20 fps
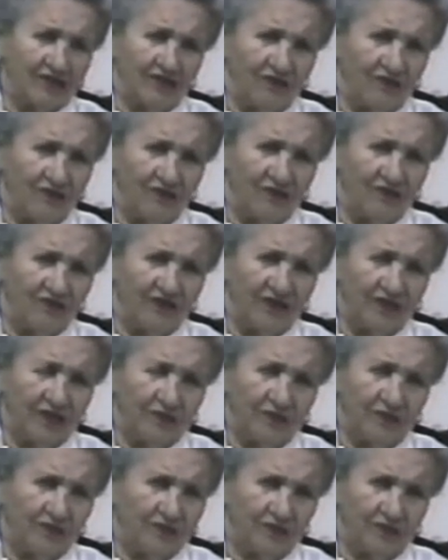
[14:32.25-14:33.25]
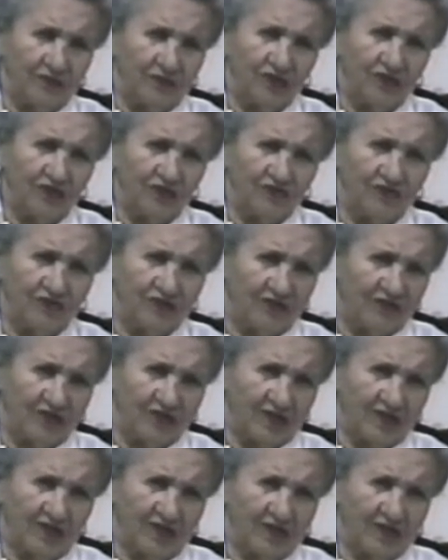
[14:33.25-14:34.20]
and all very beautiful.